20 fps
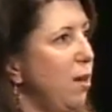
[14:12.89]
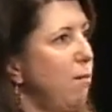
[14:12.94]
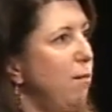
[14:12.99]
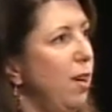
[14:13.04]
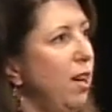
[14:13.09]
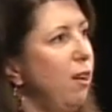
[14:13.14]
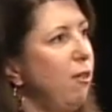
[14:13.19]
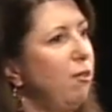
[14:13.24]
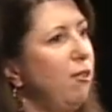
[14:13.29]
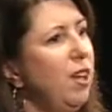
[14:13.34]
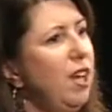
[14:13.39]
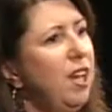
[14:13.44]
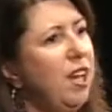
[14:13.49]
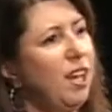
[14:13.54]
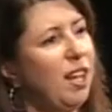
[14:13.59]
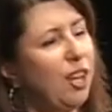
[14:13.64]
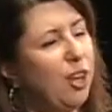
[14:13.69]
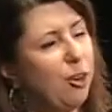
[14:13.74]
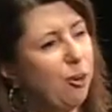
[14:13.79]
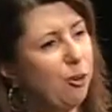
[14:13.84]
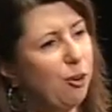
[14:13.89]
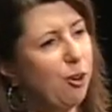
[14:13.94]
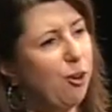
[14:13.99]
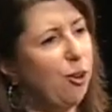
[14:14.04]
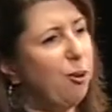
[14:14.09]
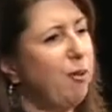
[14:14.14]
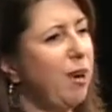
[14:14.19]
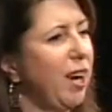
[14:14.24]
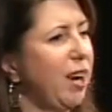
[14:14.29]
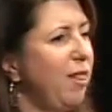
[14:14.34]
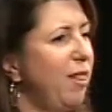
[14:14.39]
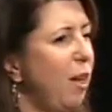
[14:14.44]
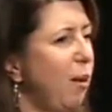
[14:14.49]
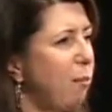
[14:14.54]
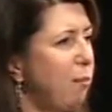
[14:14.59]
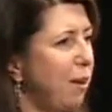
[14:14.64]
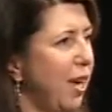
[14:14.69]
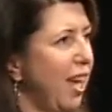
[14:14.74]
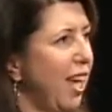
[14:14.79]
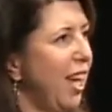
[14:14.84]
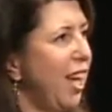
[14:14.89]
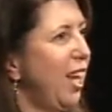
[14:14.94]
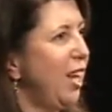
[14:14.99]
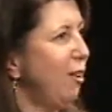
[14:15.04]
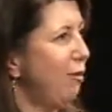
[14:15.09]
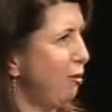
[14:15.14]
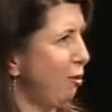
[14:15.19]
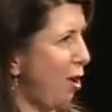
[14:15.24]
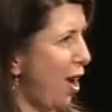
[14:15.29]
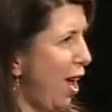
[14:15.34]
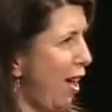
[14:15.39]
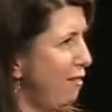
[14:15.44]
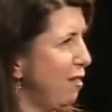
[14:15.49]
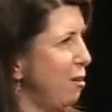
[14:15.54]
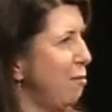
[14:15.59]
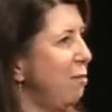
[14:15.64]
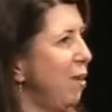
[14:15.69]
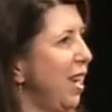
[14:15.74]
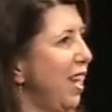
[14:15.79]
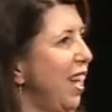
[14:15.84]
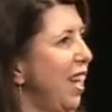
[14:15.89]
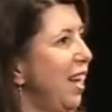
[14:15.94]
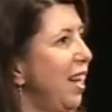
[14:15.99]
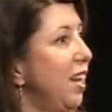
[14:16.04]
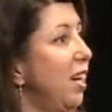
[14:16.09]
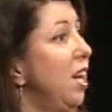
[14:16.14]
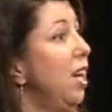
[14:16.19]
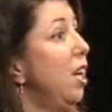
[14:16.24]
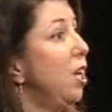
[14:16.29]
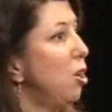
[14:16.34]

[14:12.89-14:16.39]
But if, going back to that pain, if you're having pain,